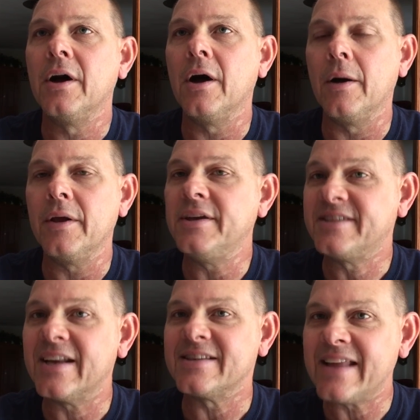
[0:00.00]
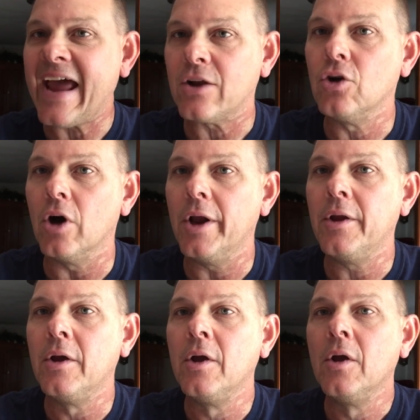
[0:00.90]
Uh, he said it's that
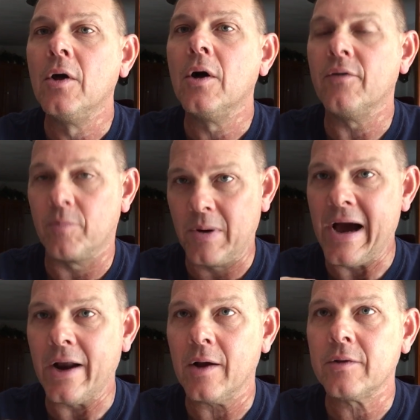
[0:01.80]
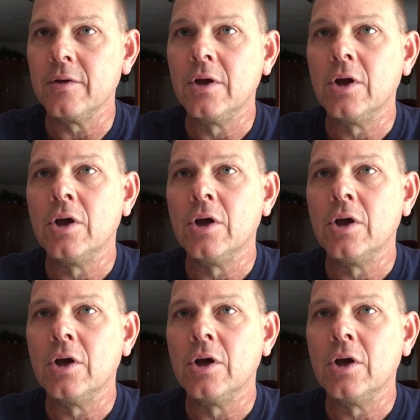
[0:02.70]
good of a product.